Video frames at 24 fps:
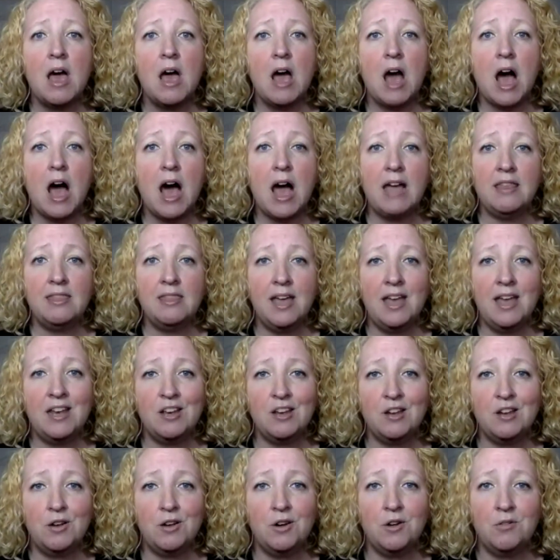I
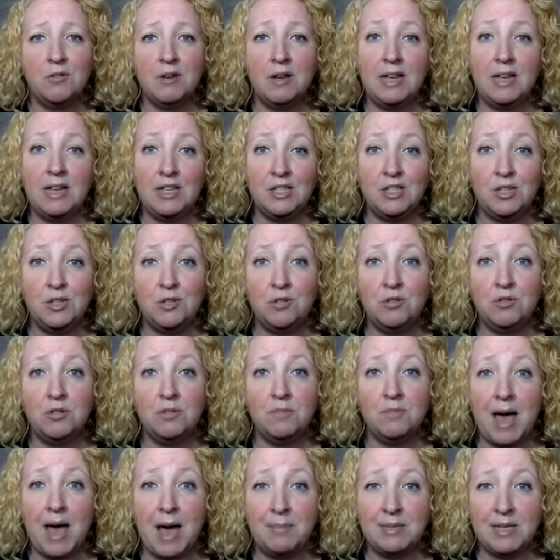then go into Google
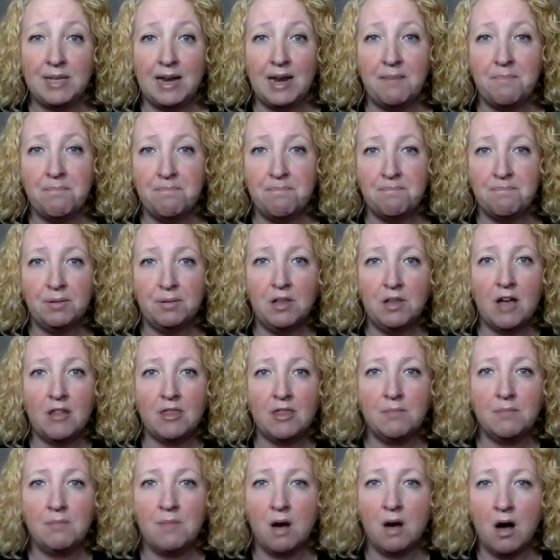Maps and I plot
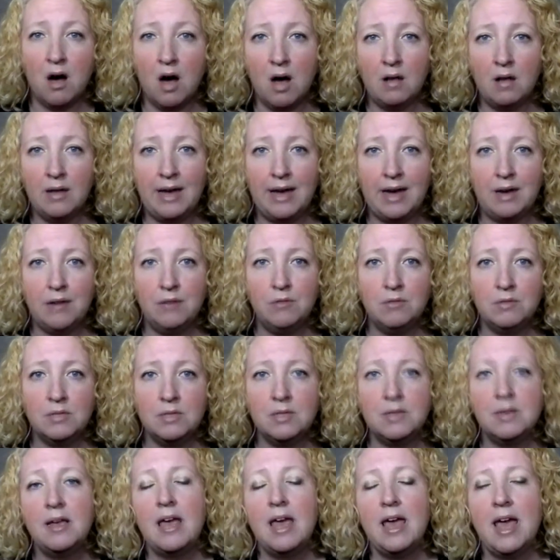them all out
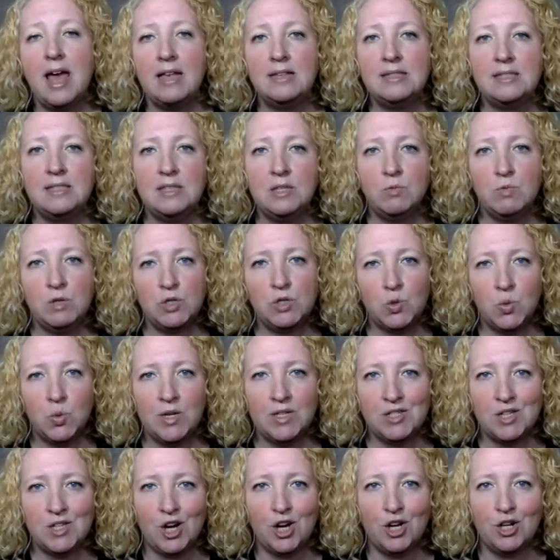and see which
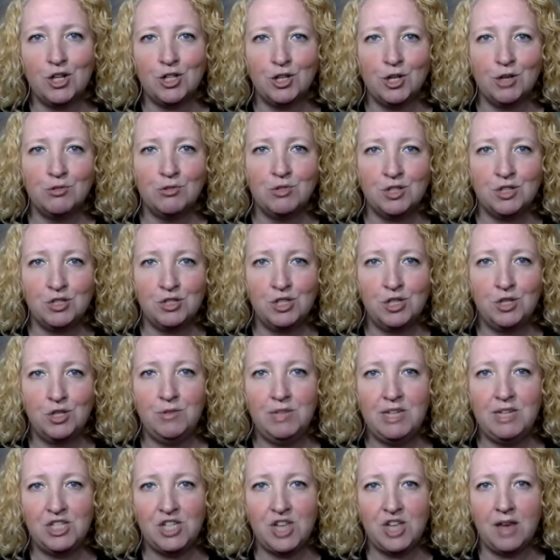ones are closer to
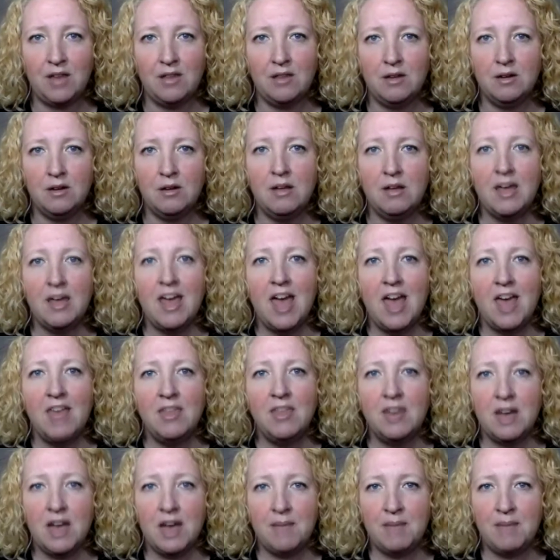each other. And
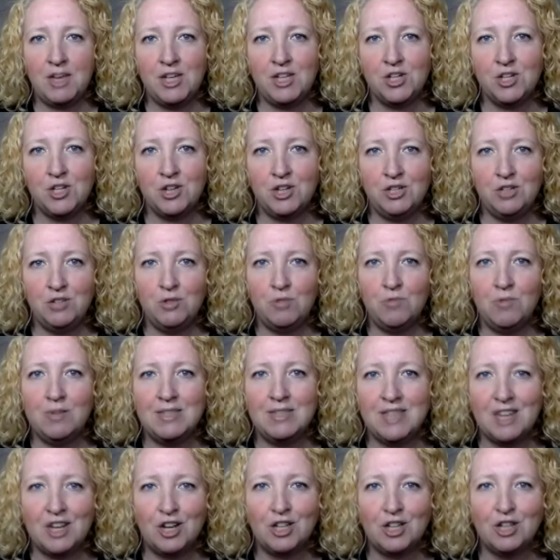then I make sure I do the ones
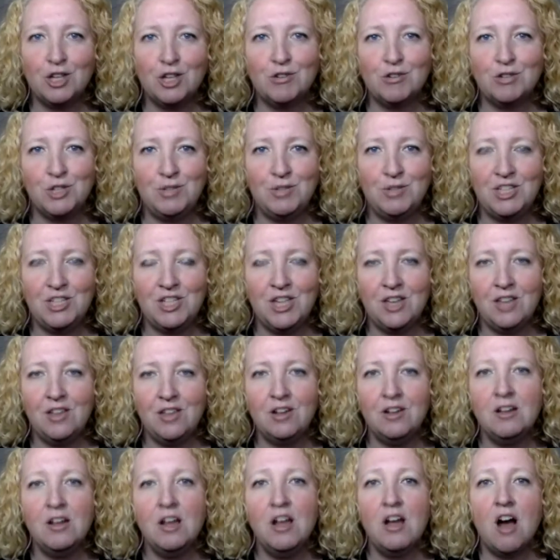that are close to each
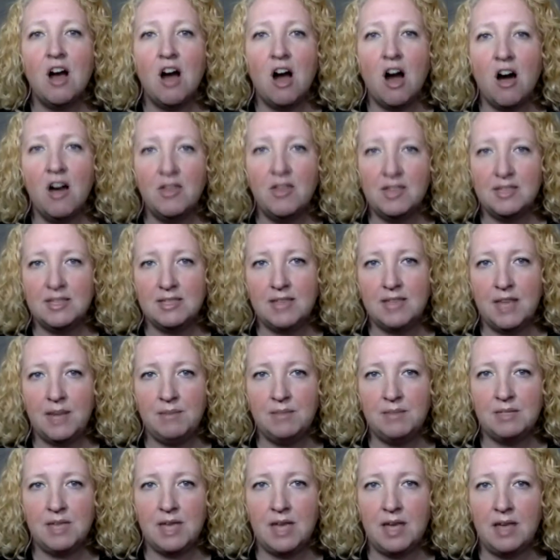other on the same
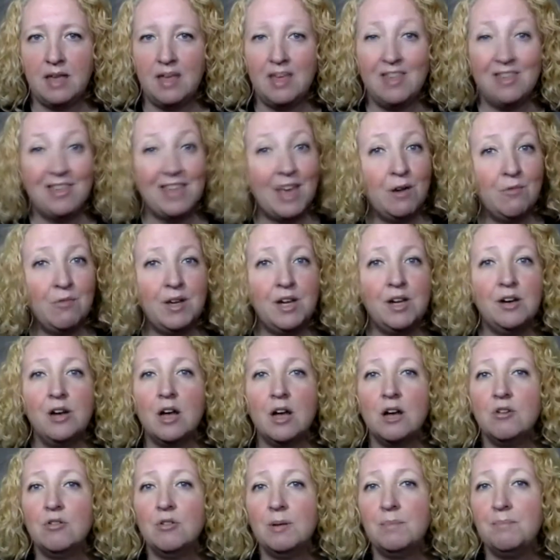day. That way you're
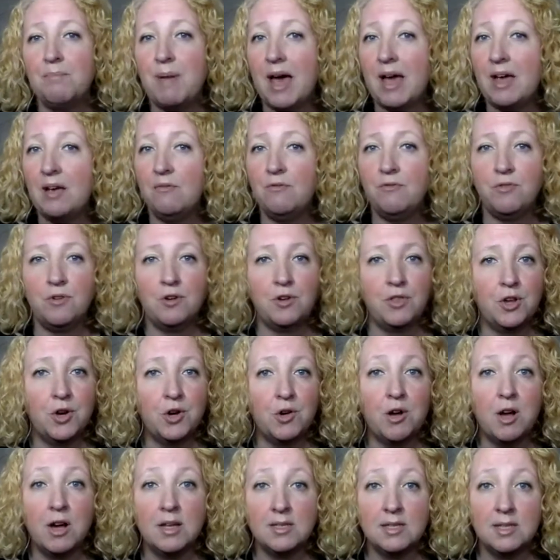not going back and forth
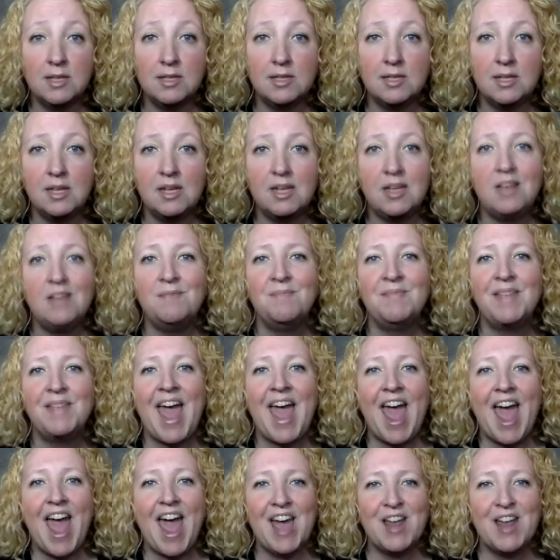across the city
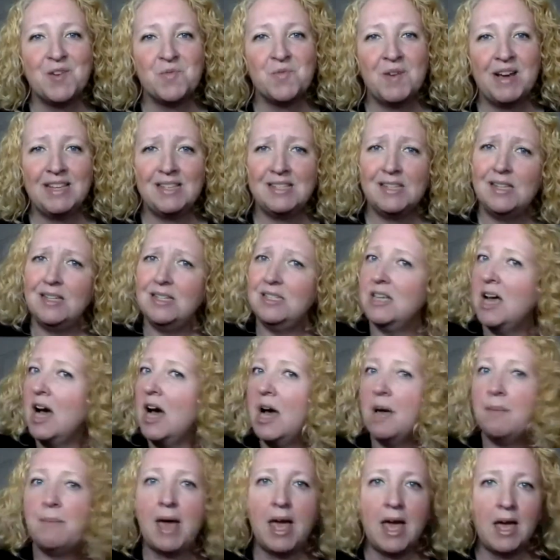and wasting
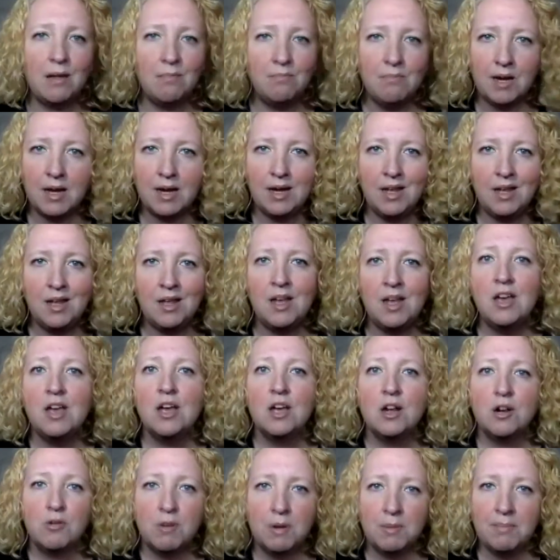time and money
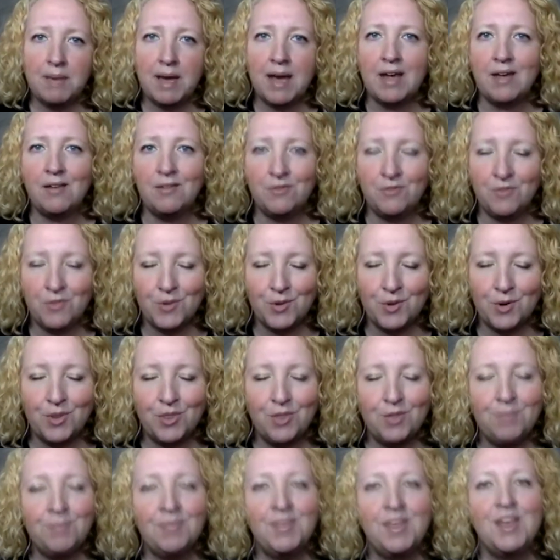going back and forth.
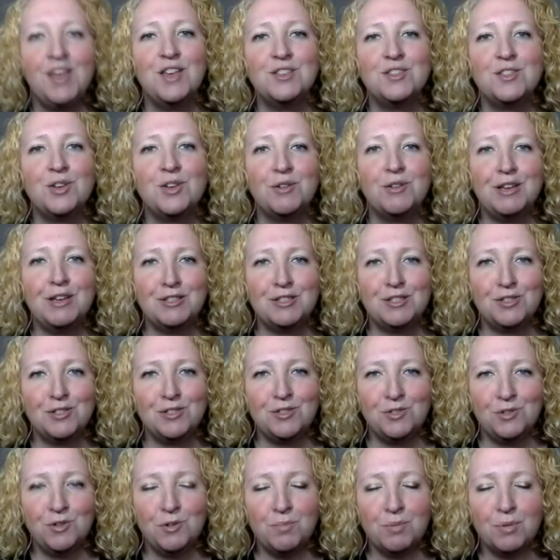So it's
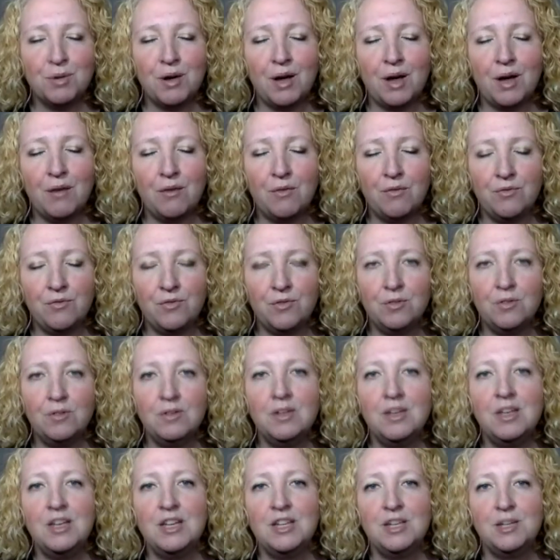super helpful
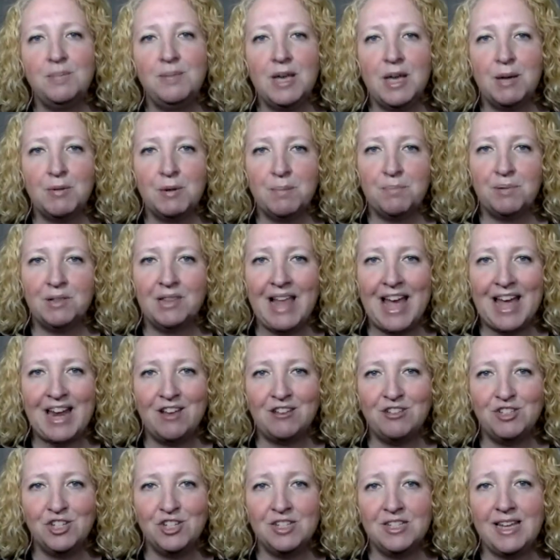to be able to plan
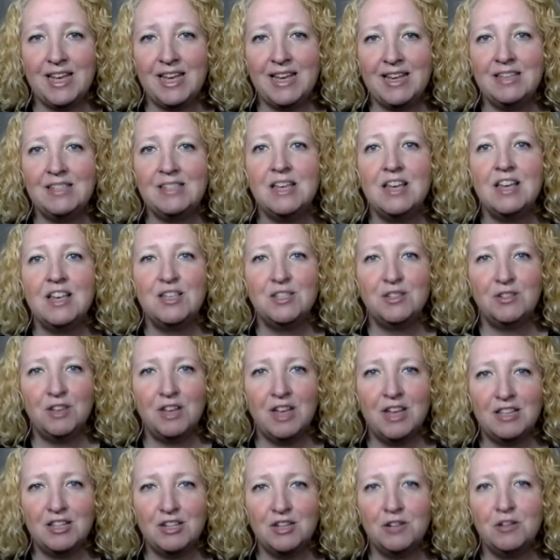out your days so
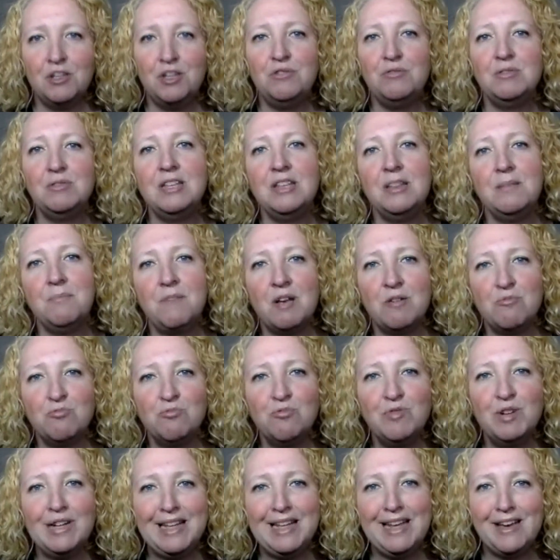yet you're using them
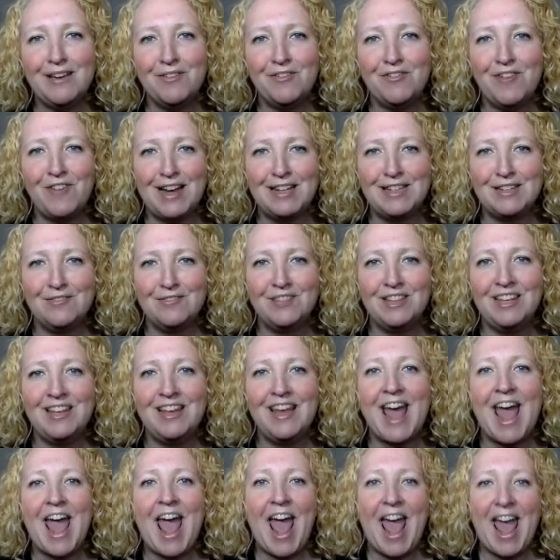really effectively
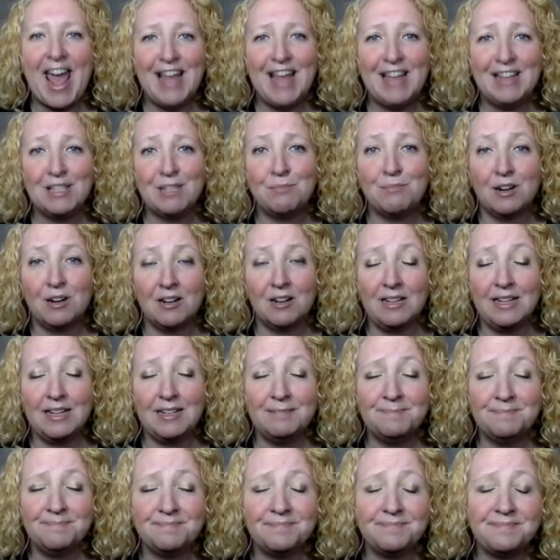and smartly.
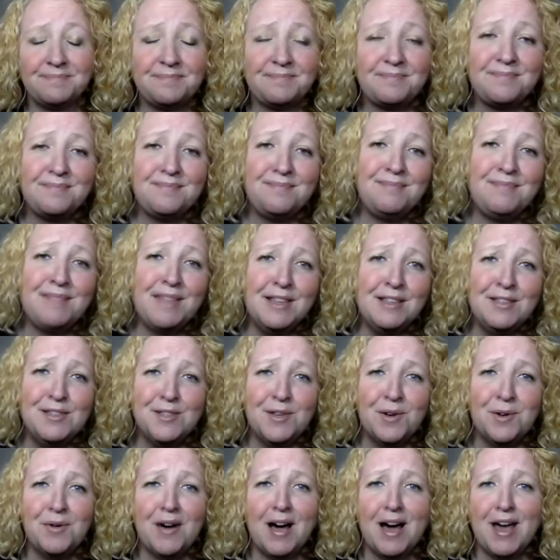
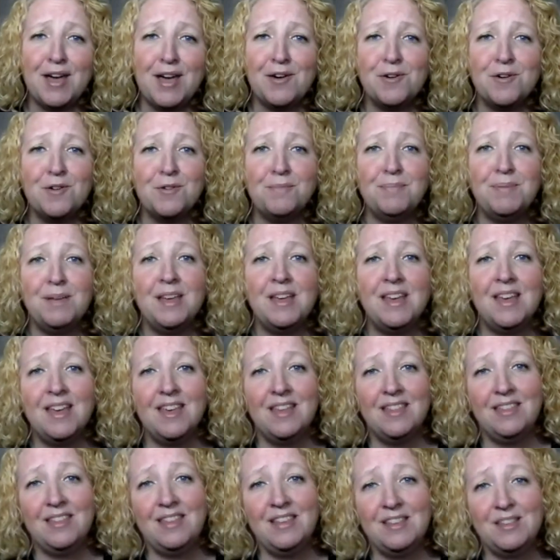So I hope
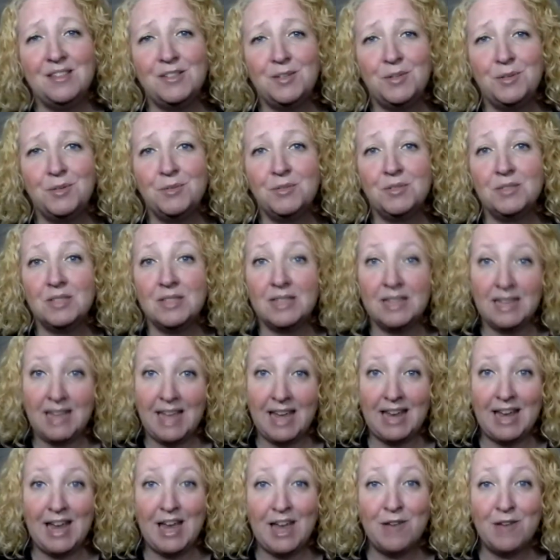these tools
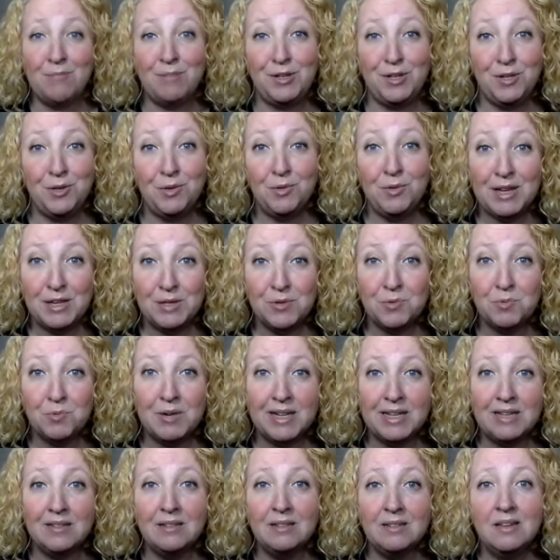can help you as
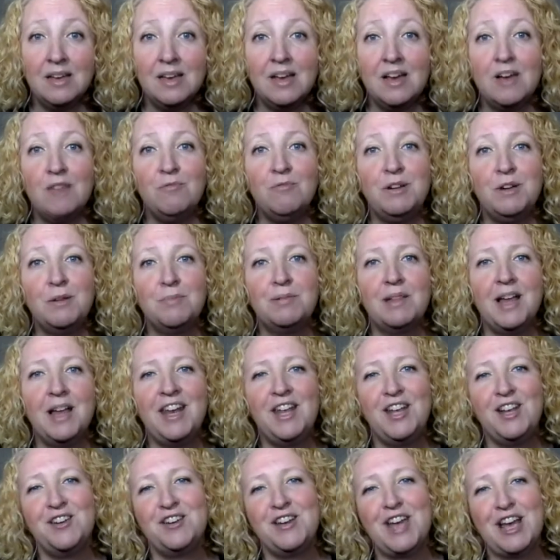well when you're
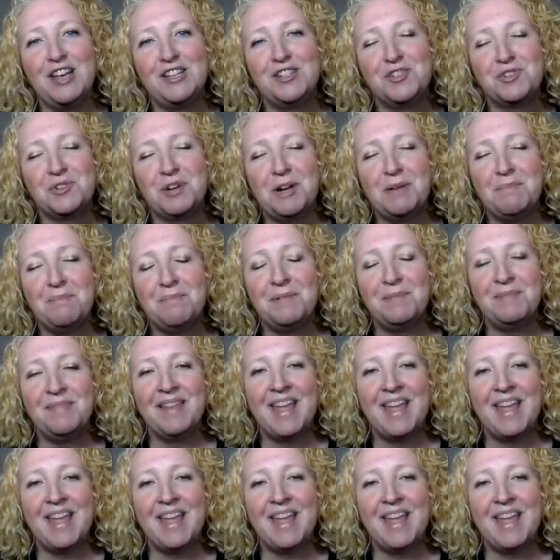planning your next trip.